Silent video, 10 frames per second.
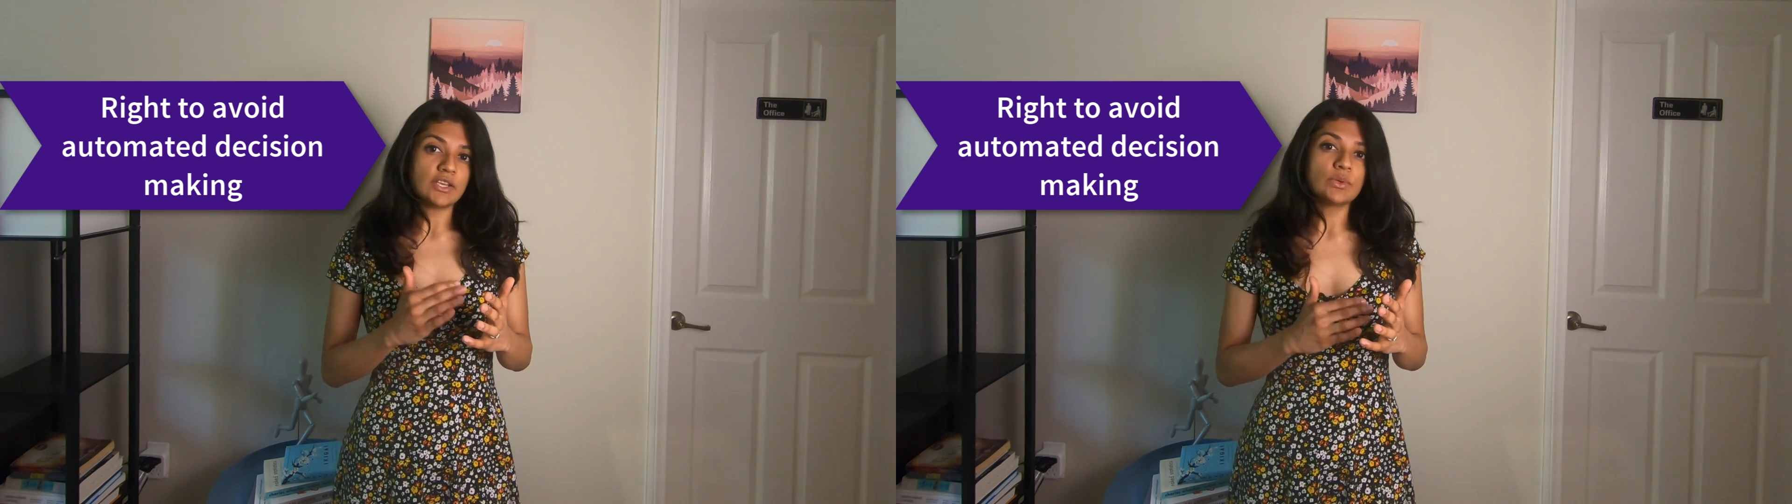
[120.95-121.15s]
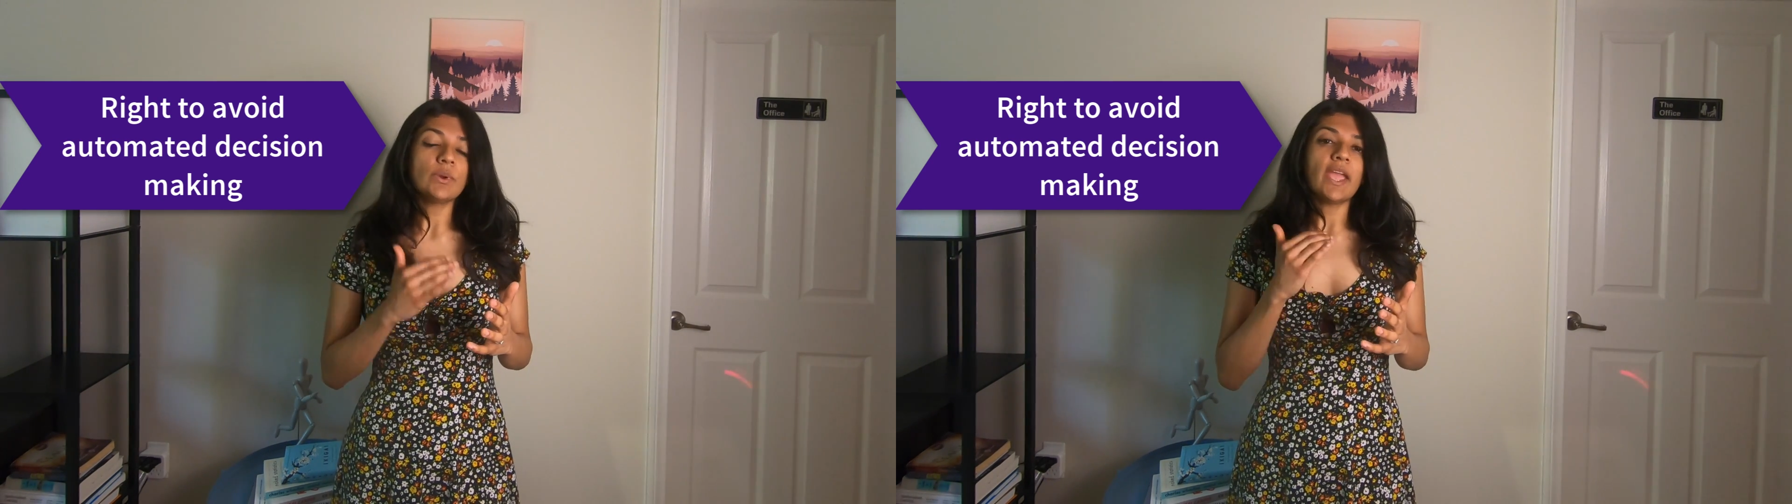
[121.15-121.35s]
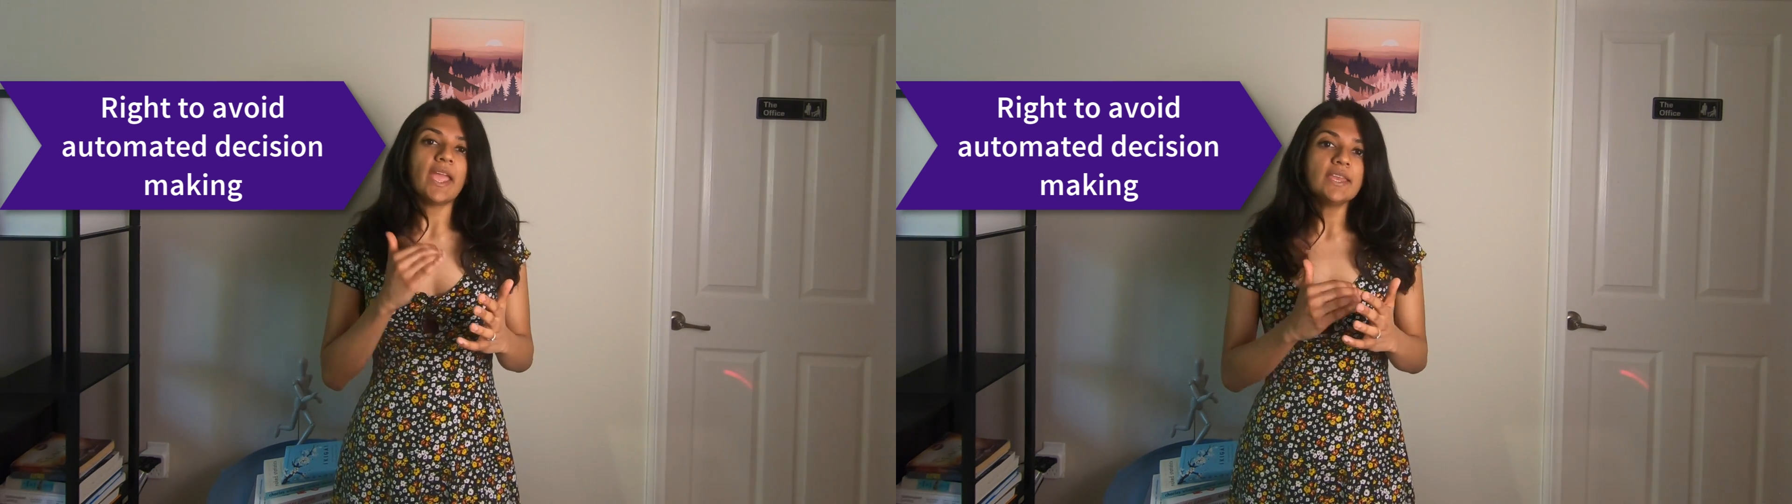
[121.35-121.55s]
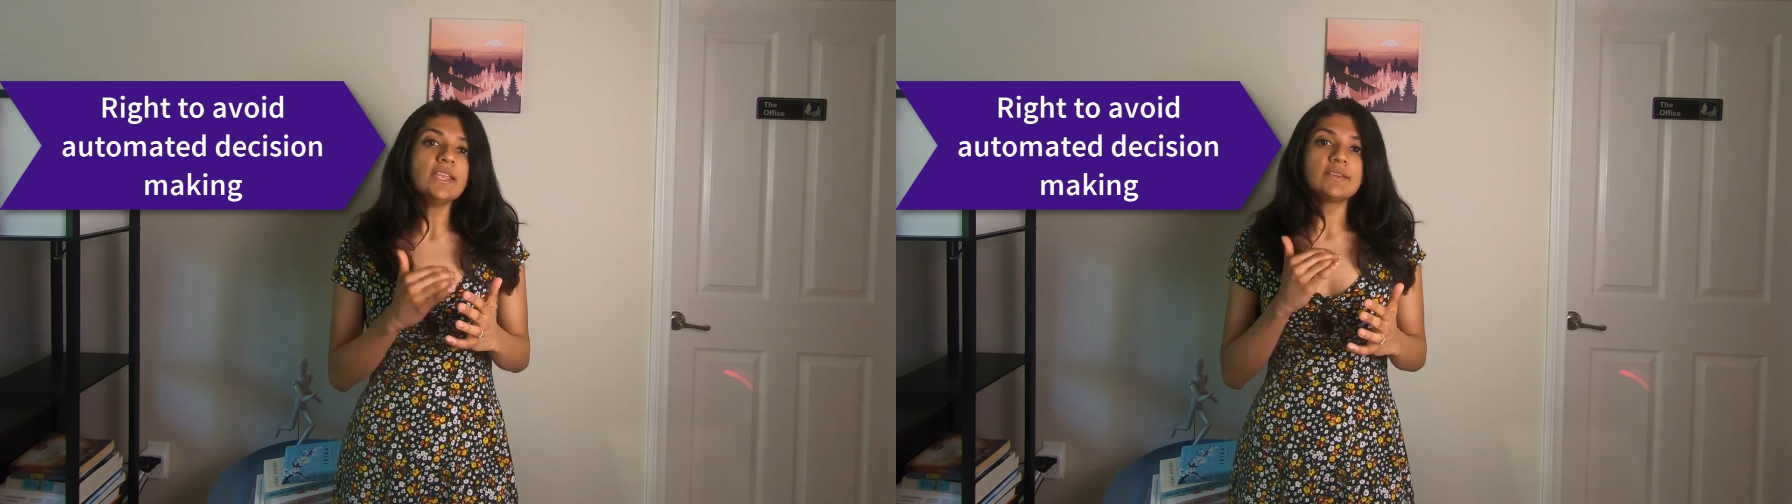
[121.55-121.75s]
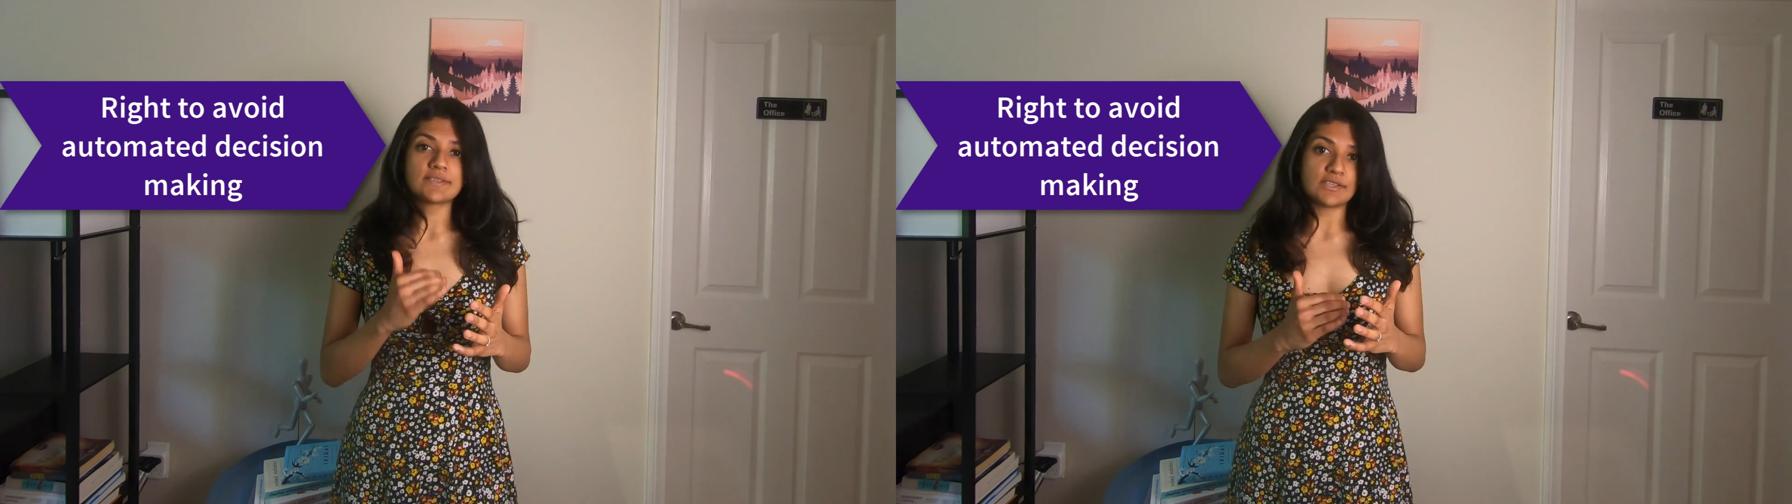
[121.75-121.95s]
to
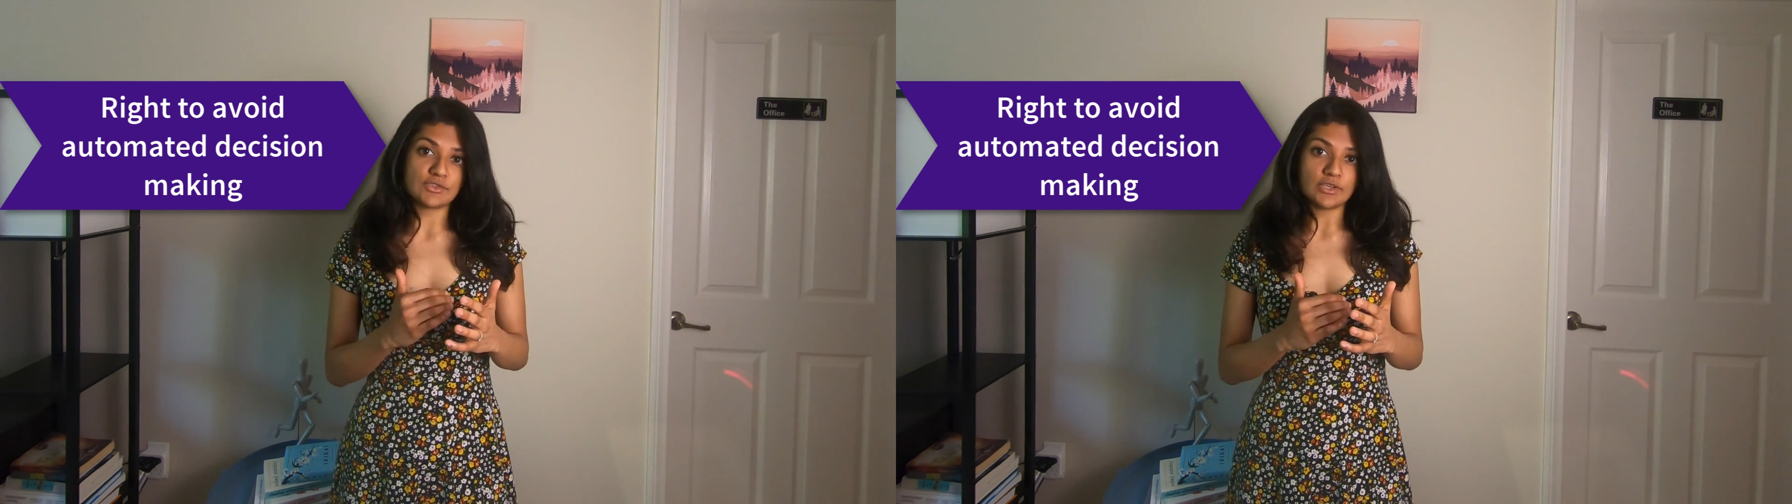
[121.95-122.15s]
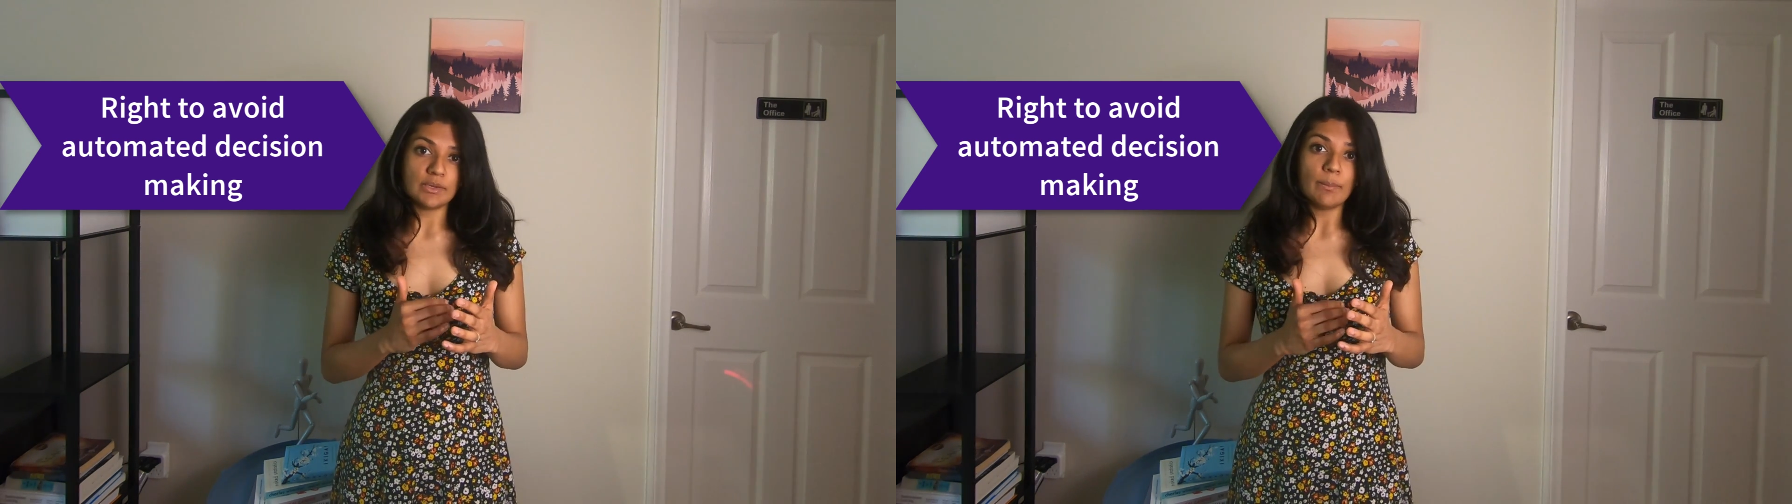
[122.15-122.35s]
any decision